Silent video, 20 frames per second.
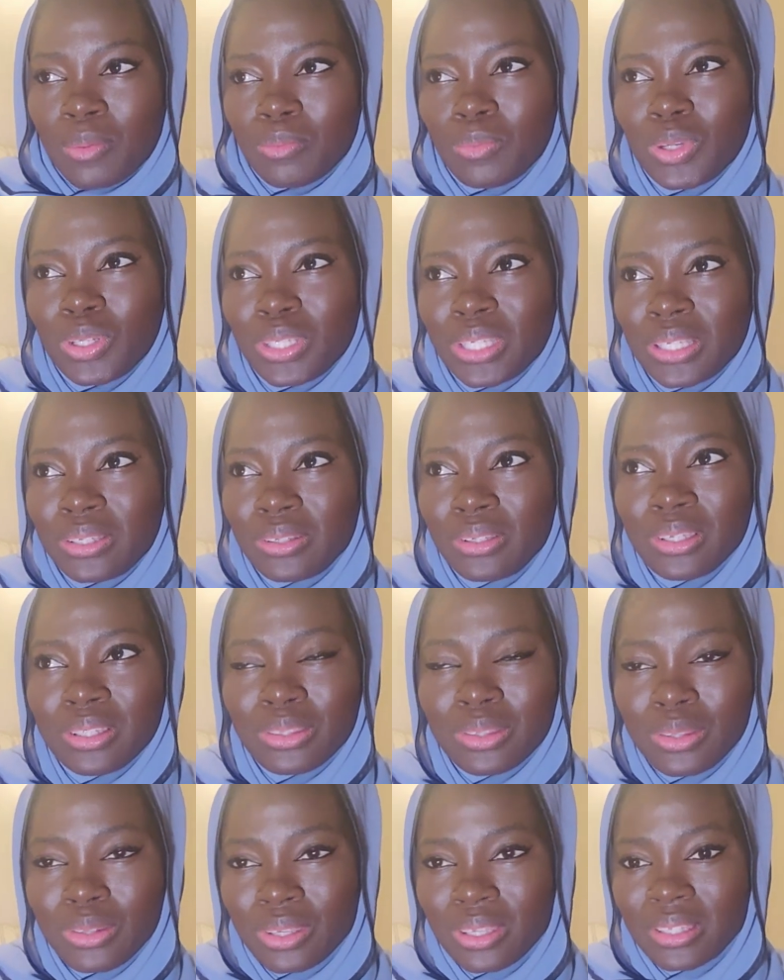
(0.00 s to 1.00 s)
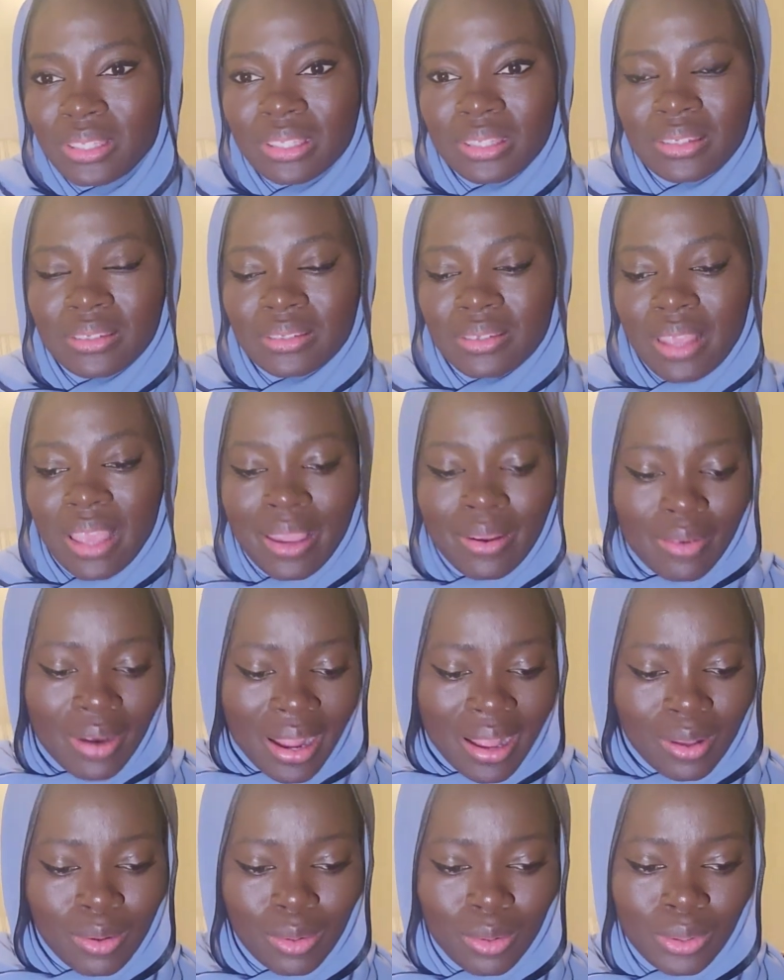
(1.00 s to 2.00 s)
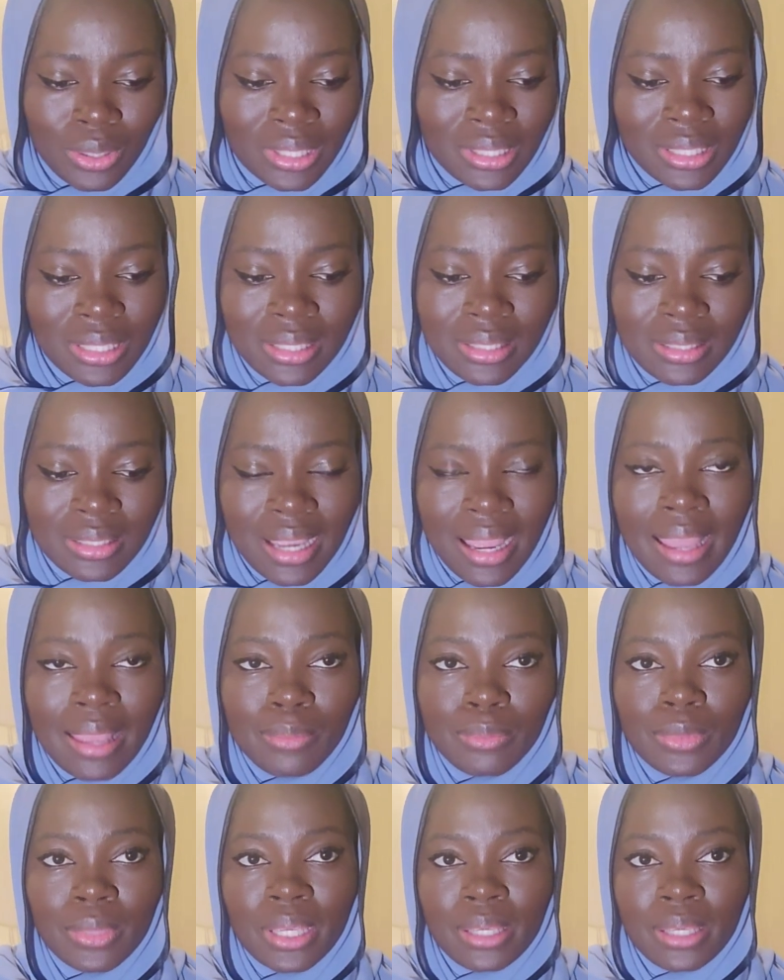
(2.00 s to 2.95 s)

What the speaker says: But in this era or in this time,